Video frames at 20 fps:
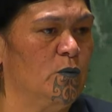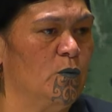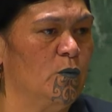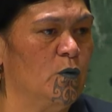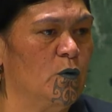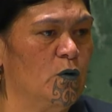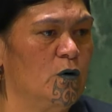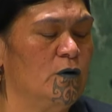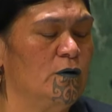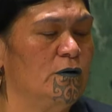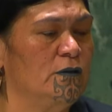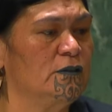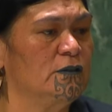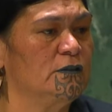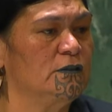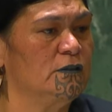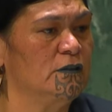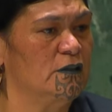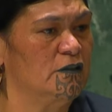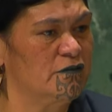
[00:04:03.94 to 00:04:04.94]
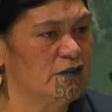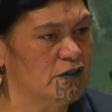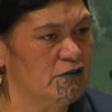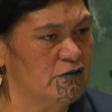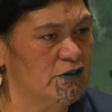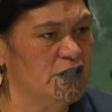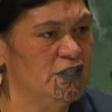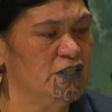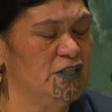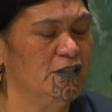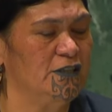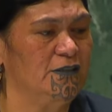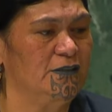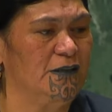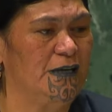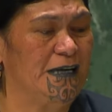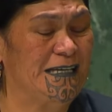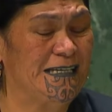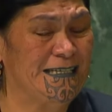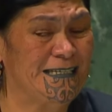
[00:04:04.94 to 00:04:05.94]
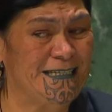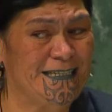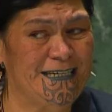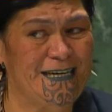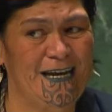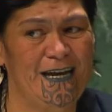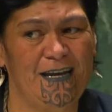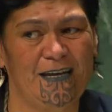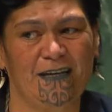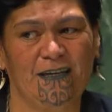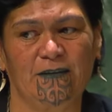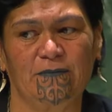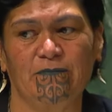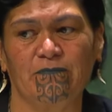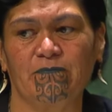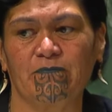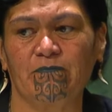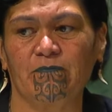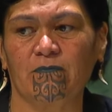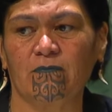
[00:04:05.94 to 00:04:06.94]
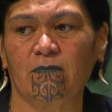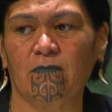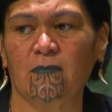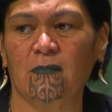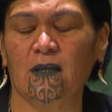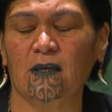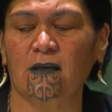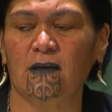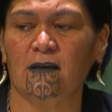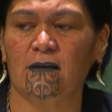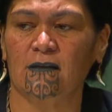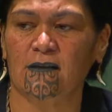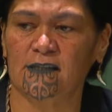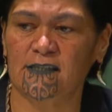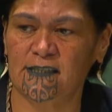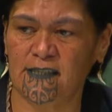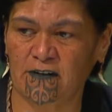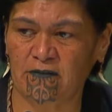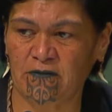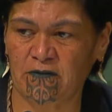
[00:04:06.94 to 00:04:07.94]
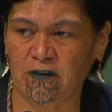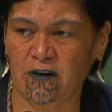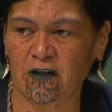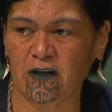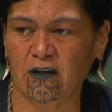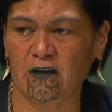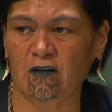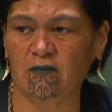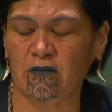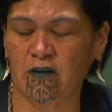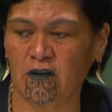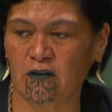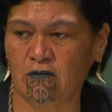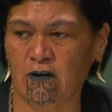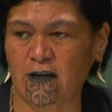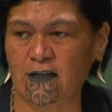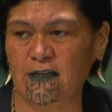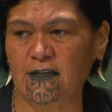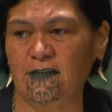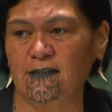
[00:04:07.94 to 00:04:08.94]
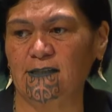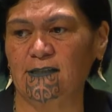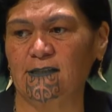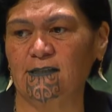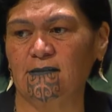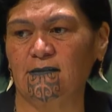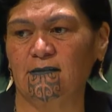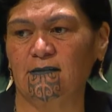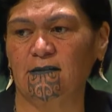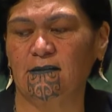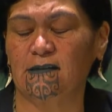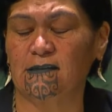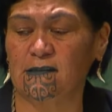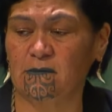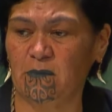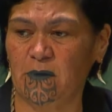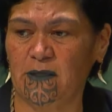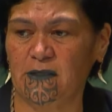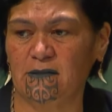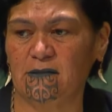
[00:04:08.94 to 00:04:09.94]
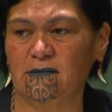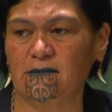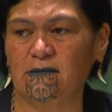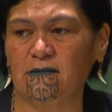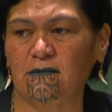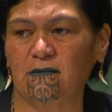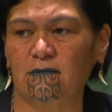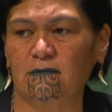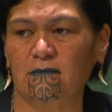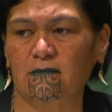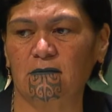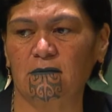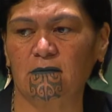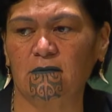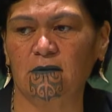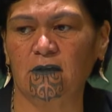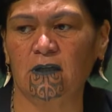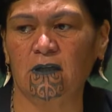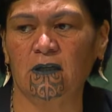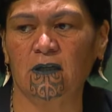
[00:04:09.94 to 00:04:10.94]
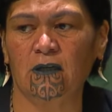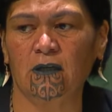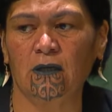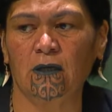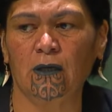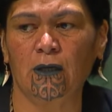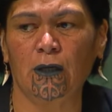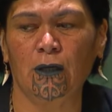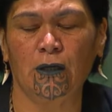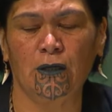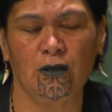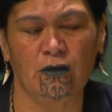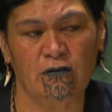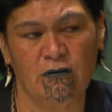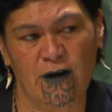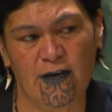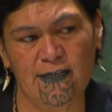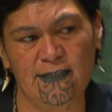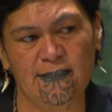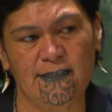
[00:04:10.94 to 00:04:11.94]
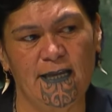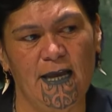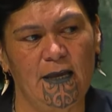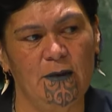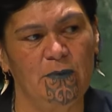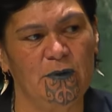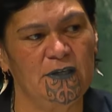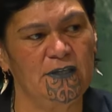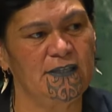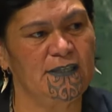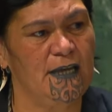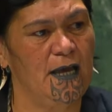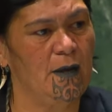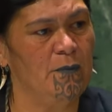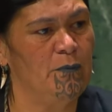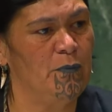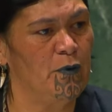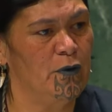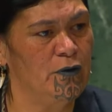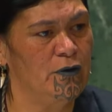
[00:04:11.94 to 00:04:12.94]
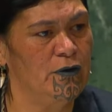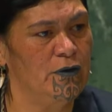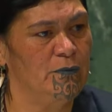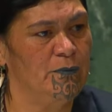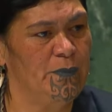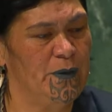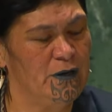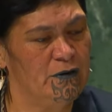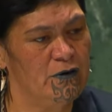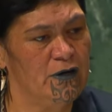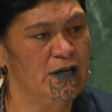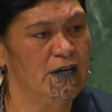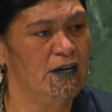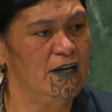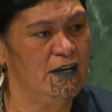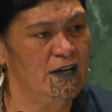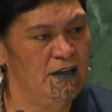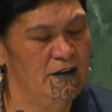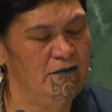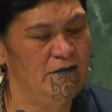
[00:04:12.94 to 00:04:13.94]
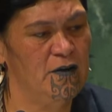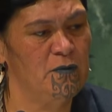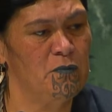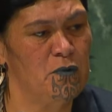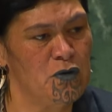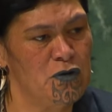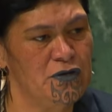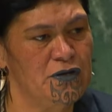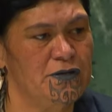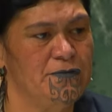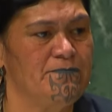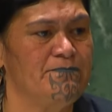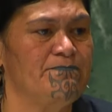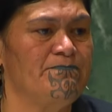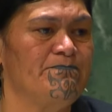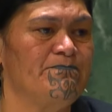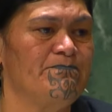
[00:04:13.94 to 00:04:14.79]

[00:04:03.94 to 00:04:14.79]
war of aggression are stark. The suffering of Ukrainians is immense. Ukraine's neighbours are bearing a heavy burden.